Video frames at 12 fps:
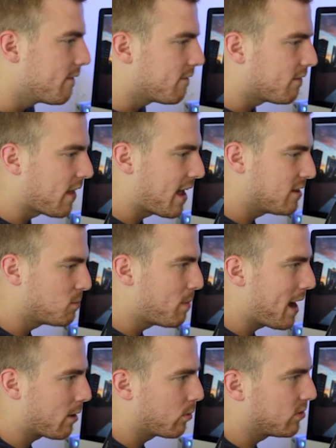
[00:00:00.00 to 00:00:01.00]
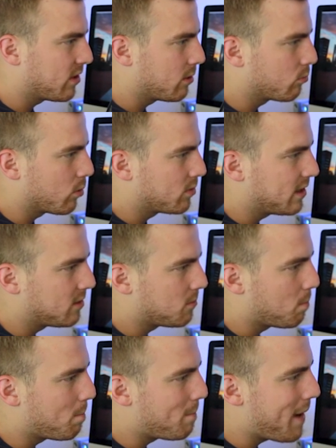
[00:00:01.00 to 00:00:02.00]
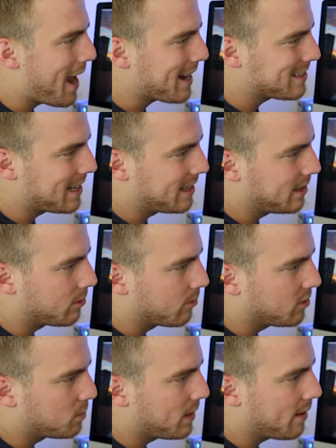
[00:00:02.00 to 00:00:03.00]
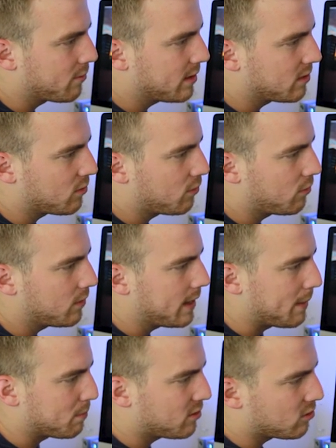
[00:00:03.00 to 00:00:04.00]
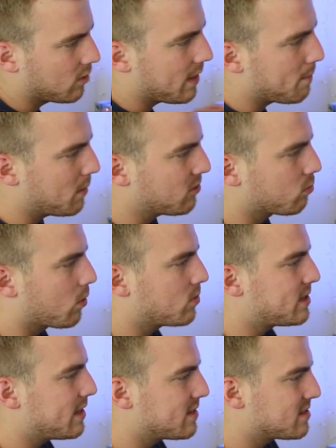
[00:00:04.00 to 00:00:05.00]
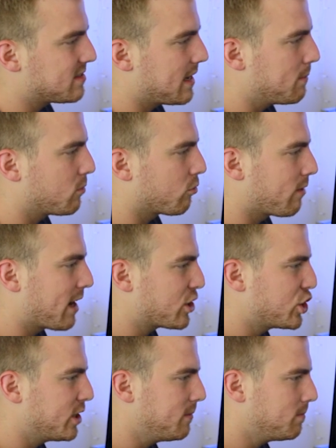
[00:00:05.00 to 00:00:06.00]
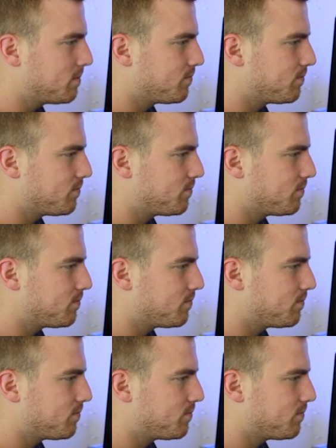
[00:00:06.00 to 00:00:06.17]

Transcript: flies backwards and rotates back 90 degrees, but everything's flipped. So they must rotate the same direction,